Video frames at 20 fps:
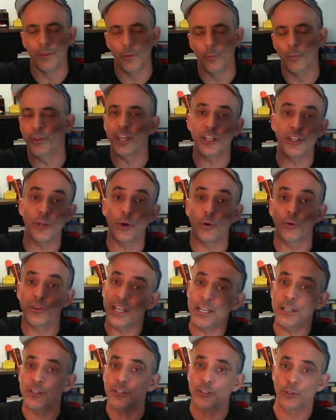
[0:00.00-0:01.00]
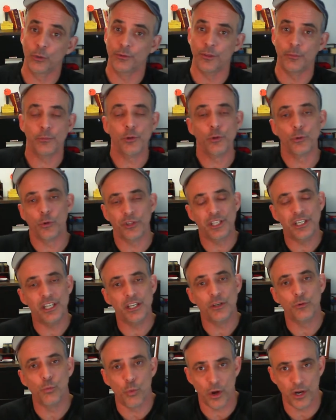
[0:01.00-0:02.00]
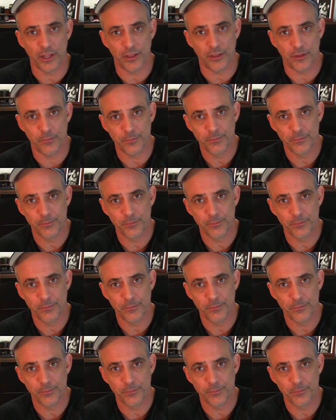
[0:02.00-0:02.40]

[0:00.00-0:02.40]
Well, then you don't need 2 of them. You'd only need 1 of them,